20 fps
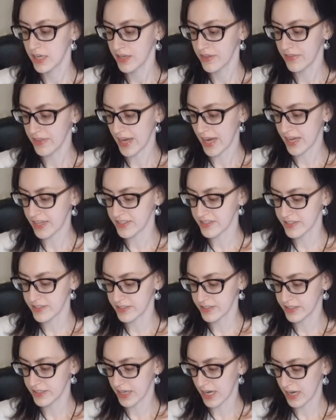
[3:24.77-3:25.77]
that
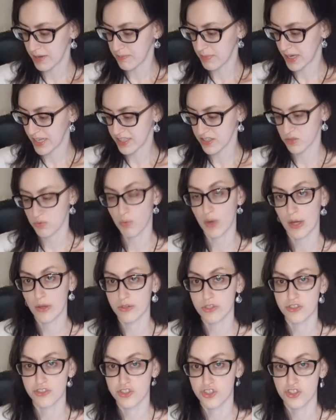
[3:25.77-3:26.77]
I might as well
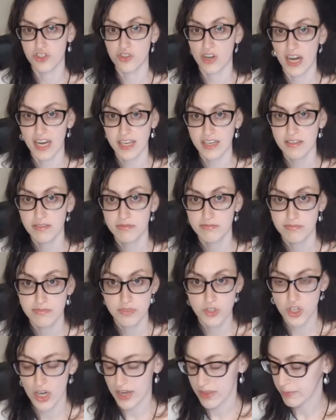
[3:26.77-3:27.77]
just try
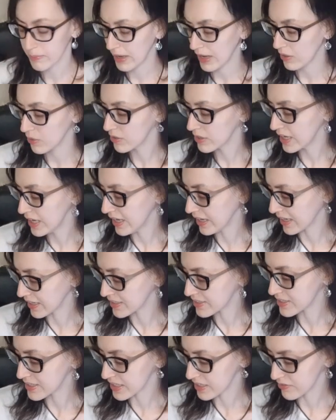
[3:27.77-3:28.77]
them out,
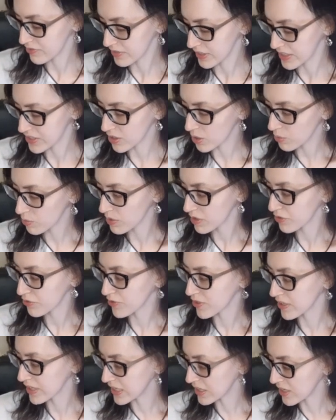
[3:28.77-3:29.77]
and if they don't work
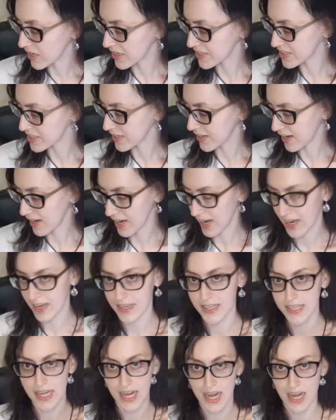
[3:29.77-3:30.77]
for Hinata,
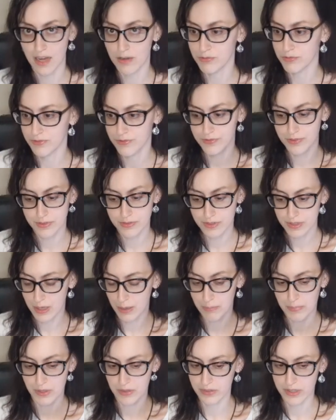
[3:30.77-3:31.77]
I have a
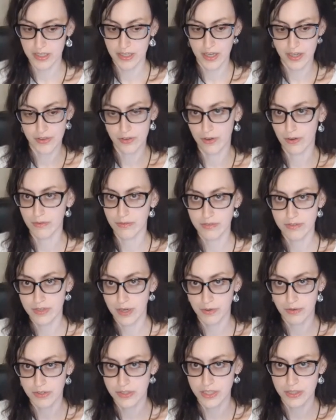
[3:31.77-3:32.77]
million other
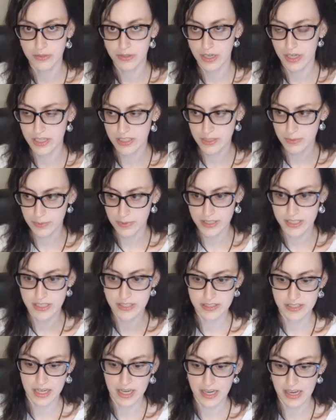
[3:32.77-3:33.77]
Naruto
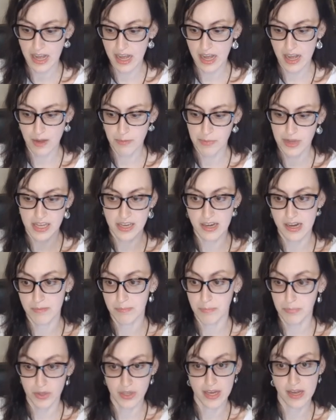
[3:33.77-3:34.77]
cosplays I am and
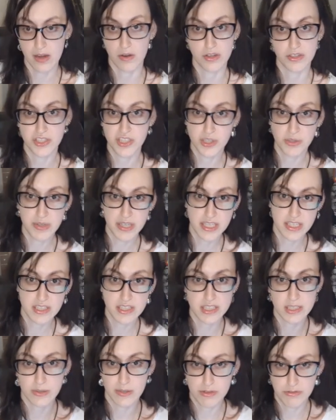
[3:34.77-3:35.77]
plan on doing,
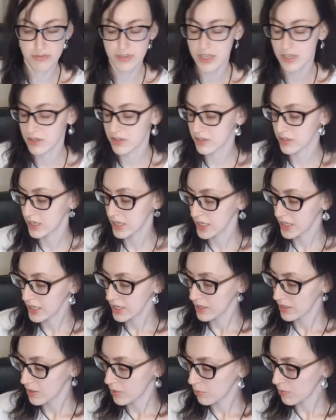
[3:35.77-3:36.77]
so I figured,
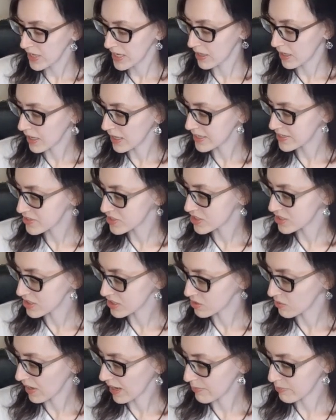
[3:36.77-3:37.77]
why not just
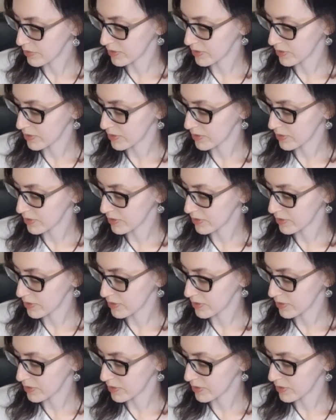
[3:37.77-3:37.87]
grab